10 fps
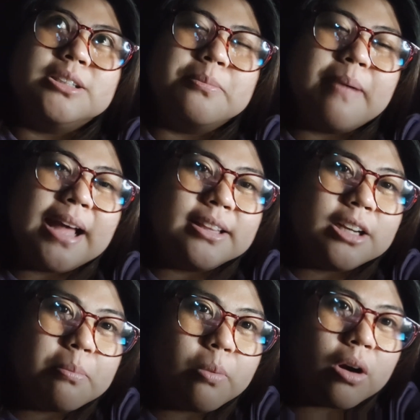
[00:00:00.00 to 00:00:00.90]
the
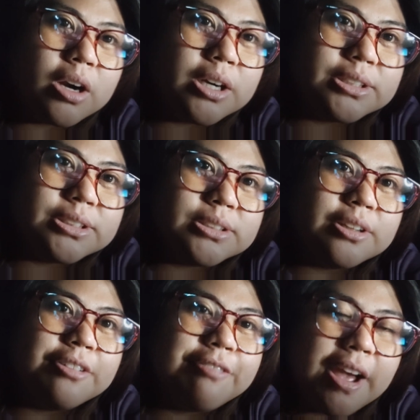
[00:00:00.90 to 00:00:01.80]
battery
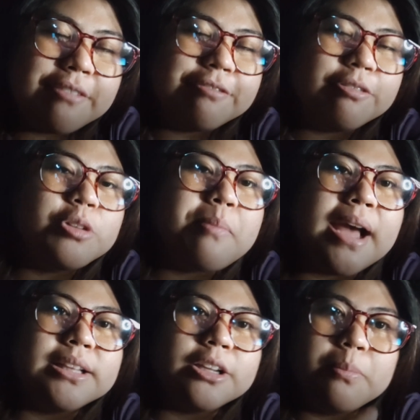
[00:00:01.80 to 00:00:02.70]
bars, 5 full
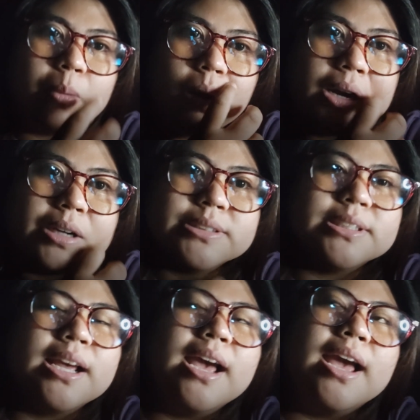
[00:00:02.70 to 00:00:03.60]
battery
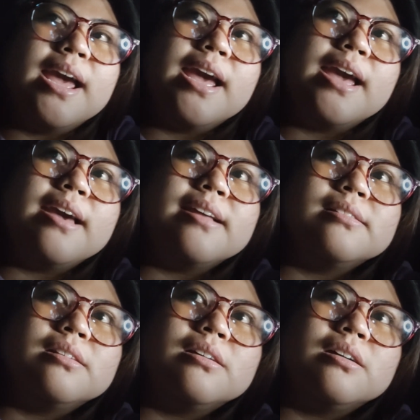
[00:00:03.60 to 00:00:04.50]
bars,
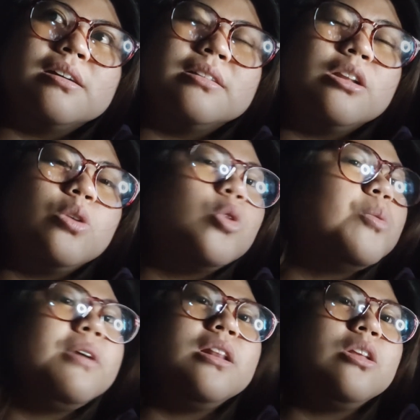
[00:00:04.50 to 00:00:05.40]
and the low,
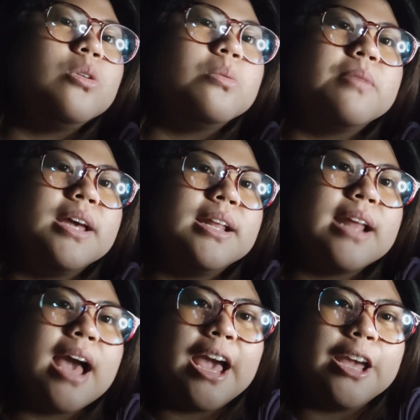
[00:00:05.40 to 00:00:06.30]
medium,
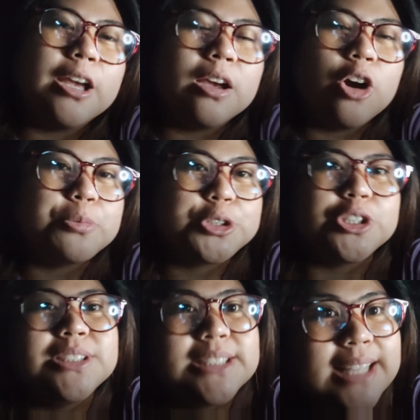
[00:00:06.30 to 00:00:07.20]
and high
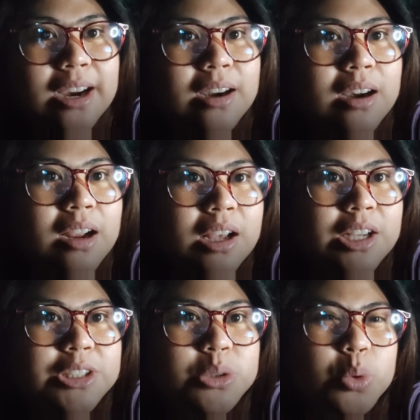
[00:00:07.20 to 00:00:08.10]
options there.
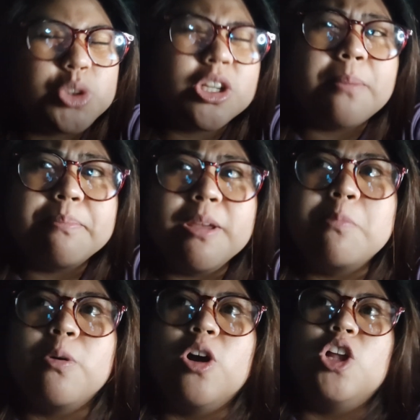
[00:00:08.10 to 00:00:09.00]
So some
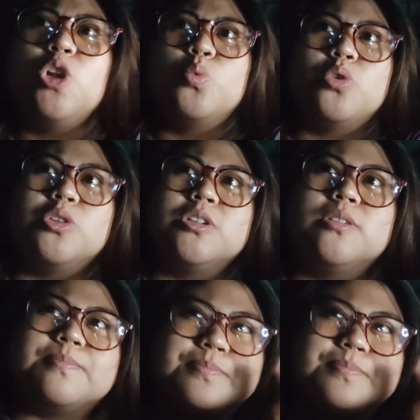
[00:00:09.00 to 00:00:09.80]
people would